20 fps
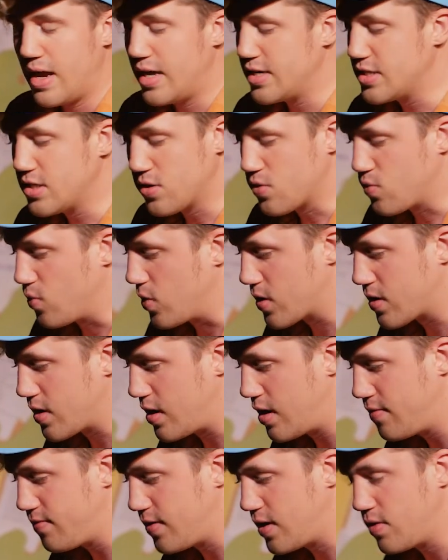I took work
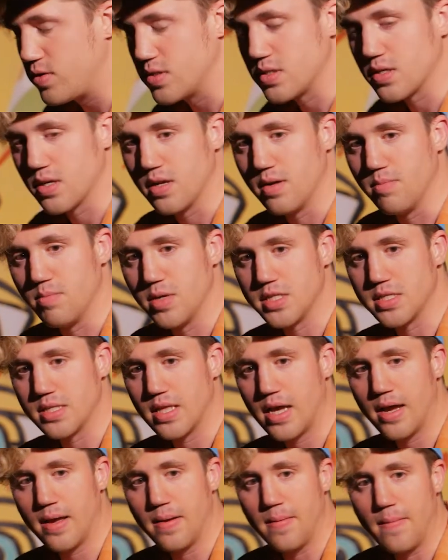off, I wasn't going to miss
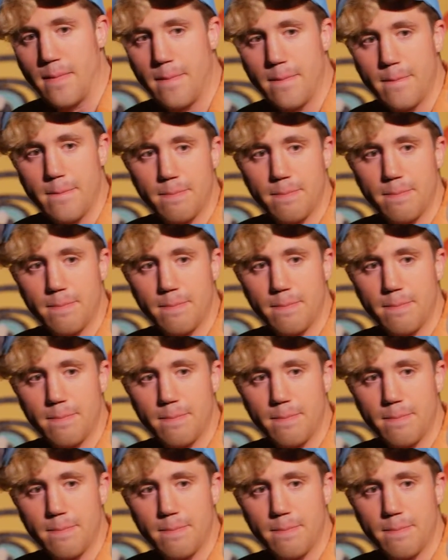that.